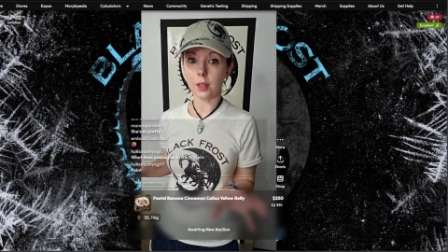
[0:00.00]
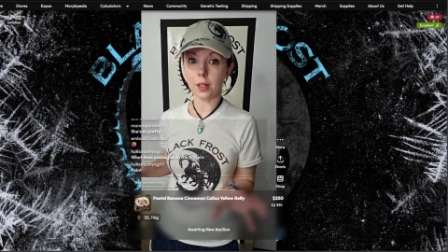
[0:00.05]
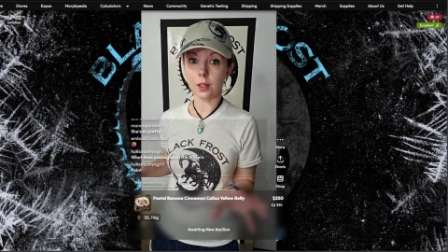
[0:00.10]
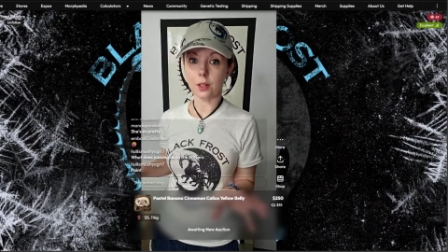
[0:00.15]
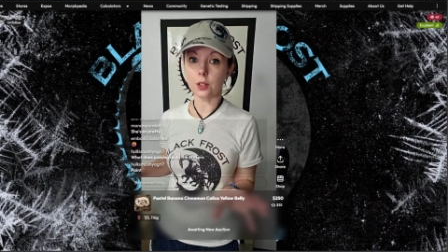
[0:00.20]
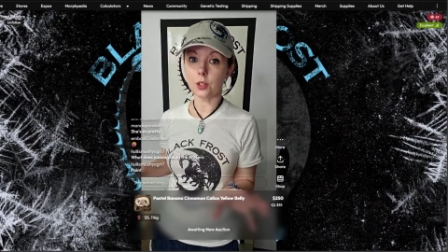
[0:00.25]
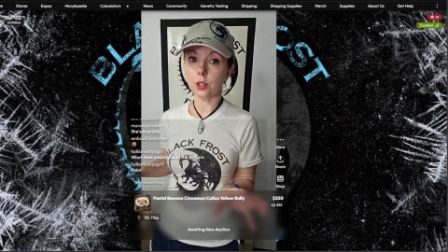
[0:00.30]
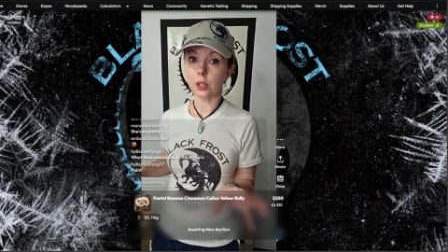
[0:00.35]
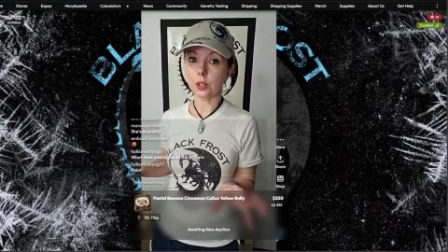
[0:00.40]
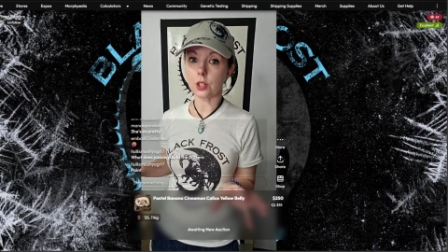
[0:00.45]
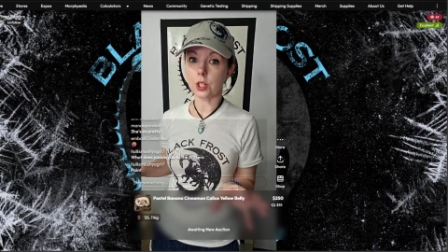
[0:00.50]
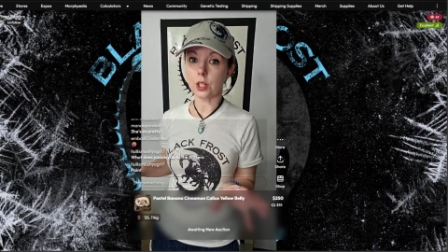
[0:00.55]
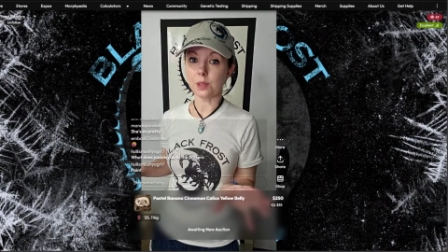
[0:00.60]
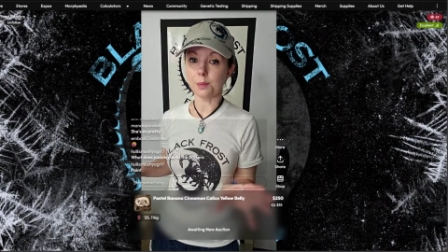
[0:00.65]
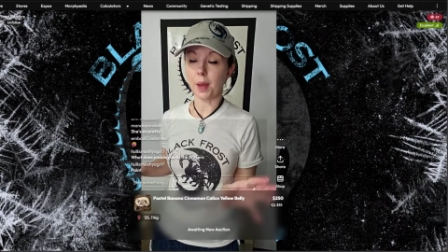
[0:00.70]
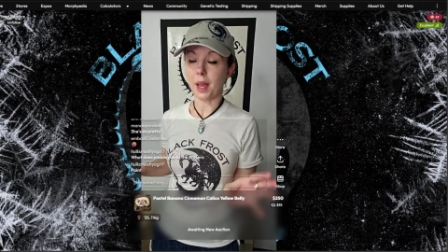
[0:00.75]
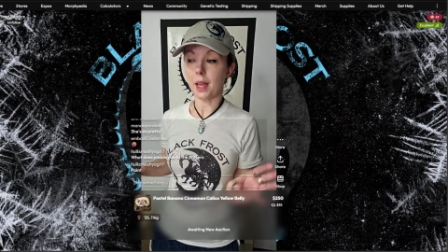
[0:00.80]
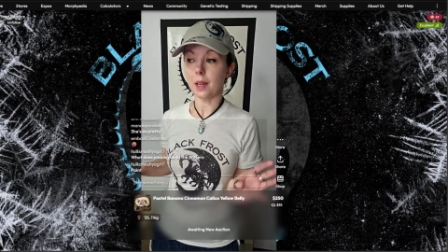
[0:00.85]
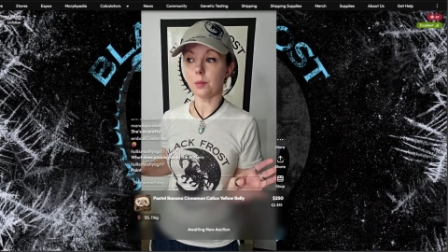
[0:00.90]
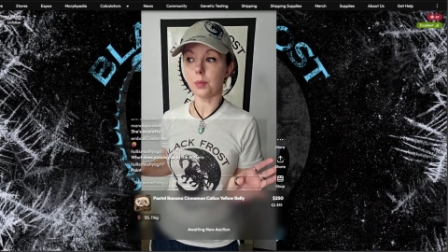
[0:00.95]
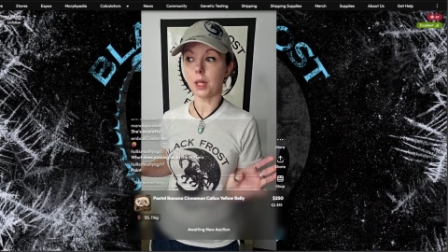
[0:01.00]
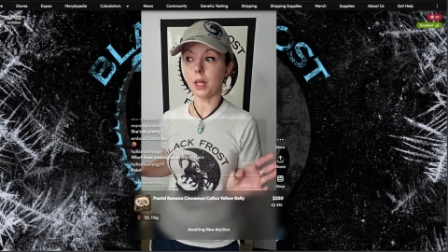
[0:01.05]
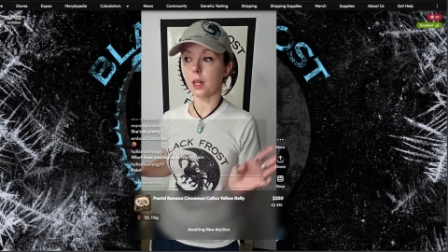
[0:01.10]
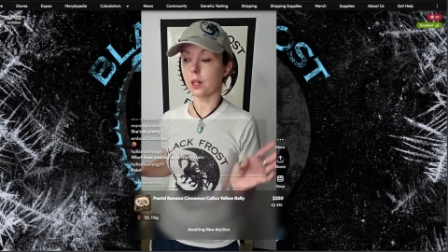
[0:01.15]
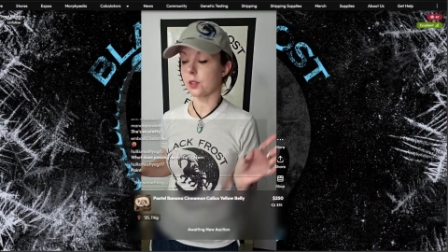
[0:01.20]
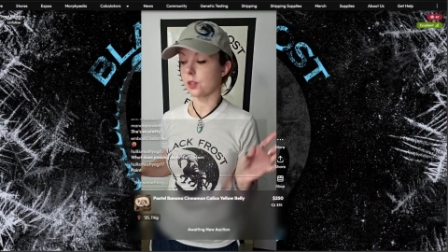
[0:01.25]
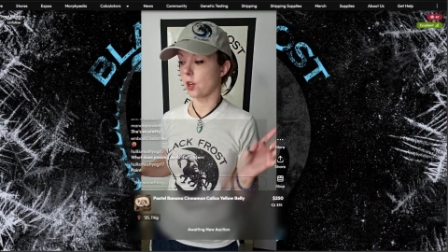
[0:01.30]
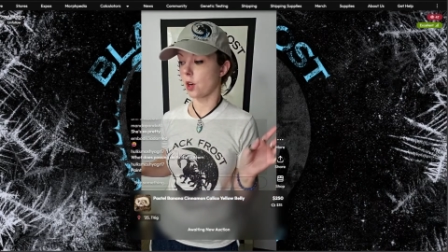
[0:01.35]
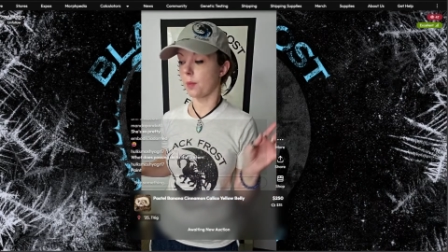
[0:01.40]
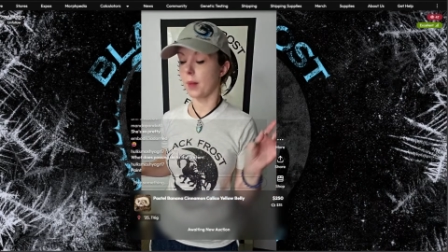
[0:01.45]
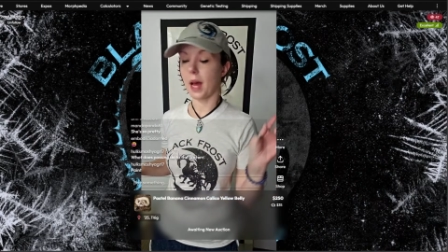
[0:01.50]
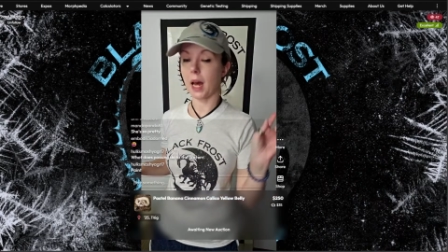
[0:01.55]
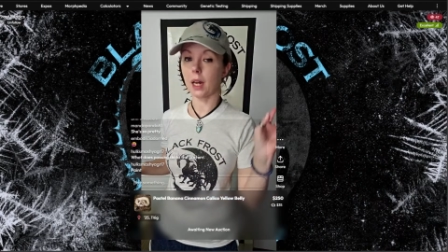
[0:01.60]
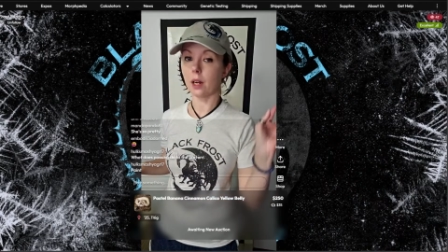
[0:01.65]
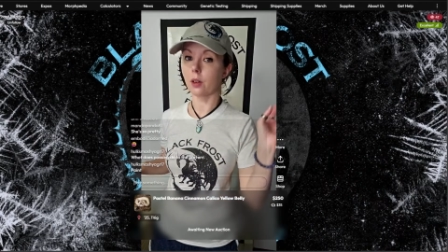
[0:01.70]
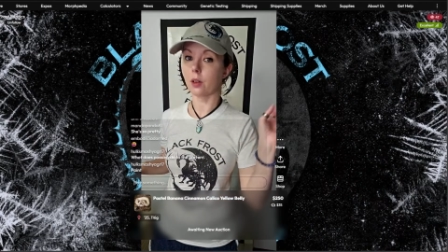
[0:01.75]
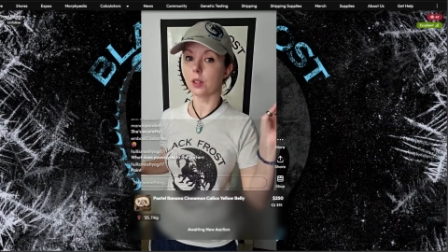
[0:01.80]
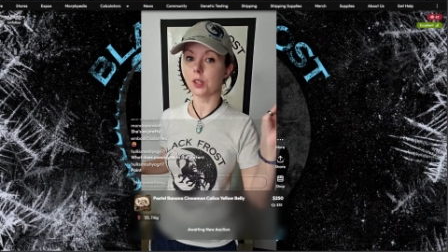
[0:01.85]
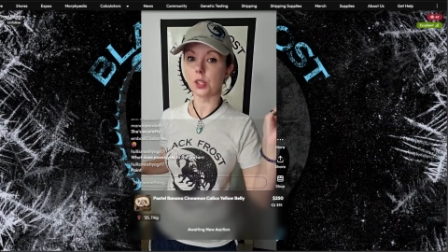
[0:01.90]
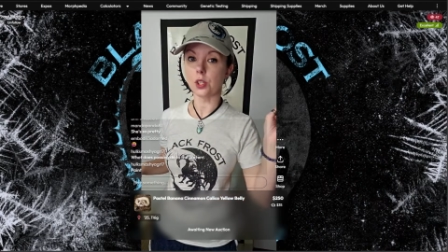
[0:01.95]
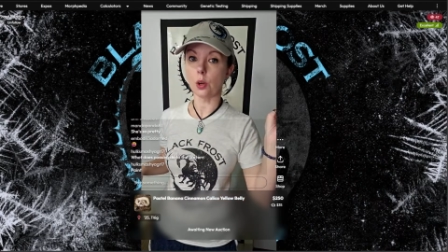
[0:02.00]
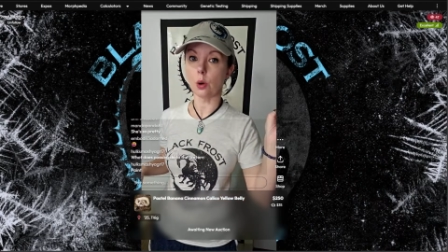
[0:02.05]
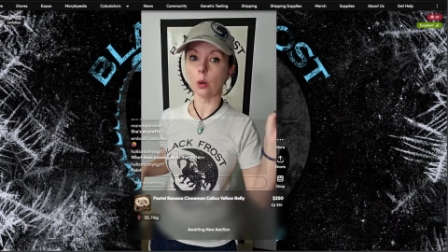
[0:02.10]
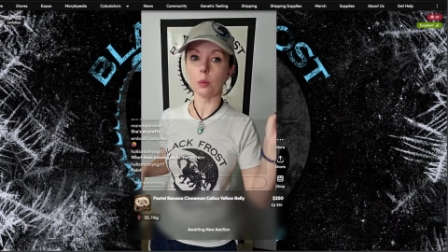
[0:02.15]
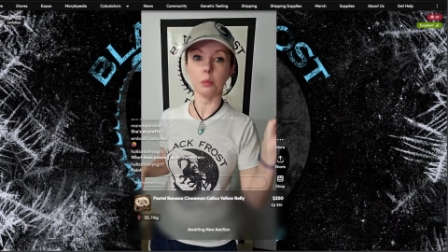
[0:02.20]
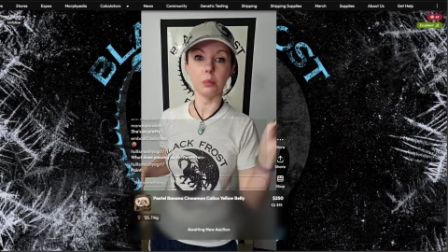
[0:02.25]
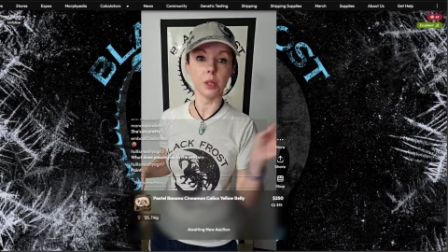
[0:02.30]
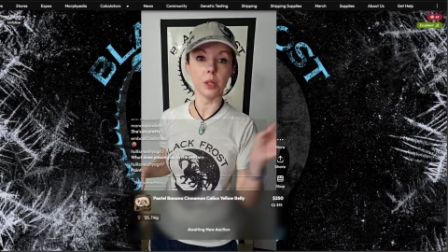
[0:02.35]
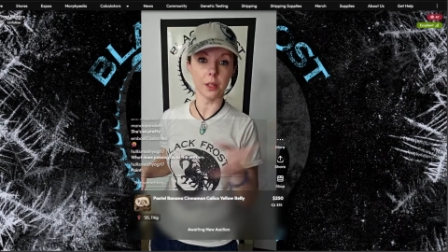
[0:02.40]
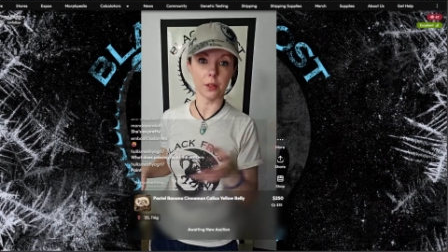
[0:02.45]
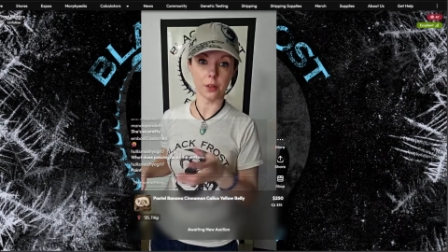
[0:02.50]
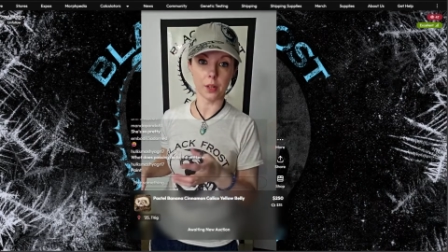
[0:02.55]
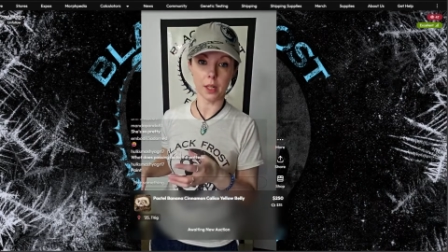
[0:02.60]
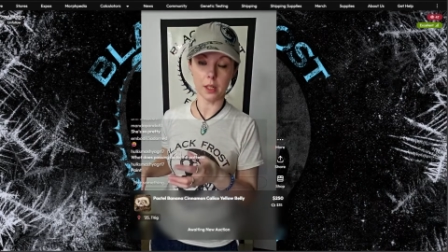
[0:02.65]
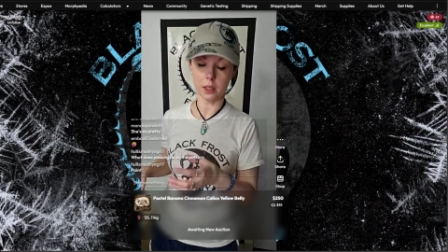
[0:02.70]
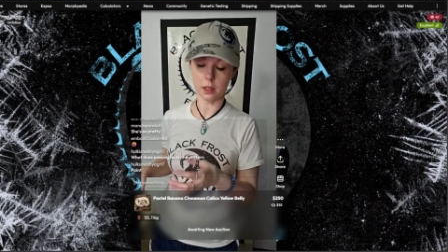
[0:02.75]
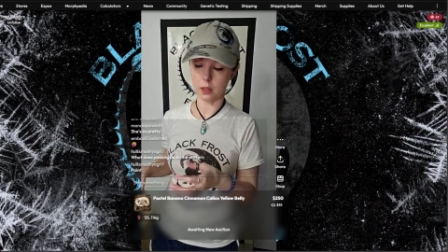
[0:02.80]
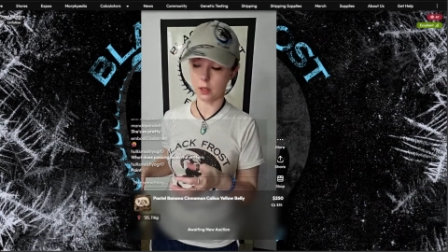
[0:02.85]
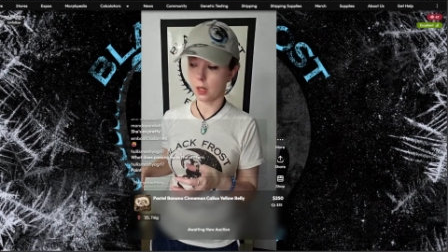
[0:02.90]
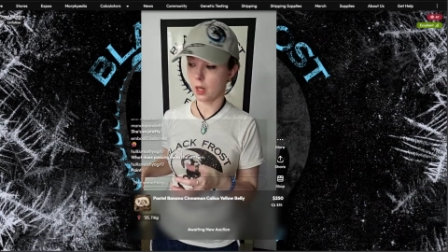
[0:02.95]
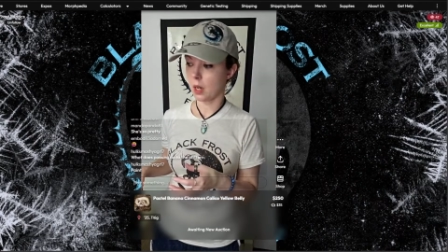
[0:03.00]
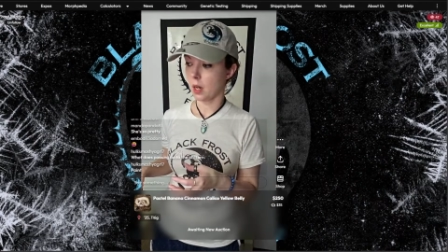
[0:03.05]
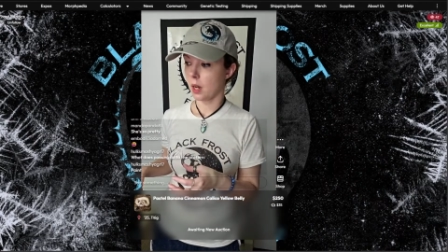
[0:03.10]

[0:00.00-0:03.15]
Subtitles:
that she's paint because her pattern is so obliterated.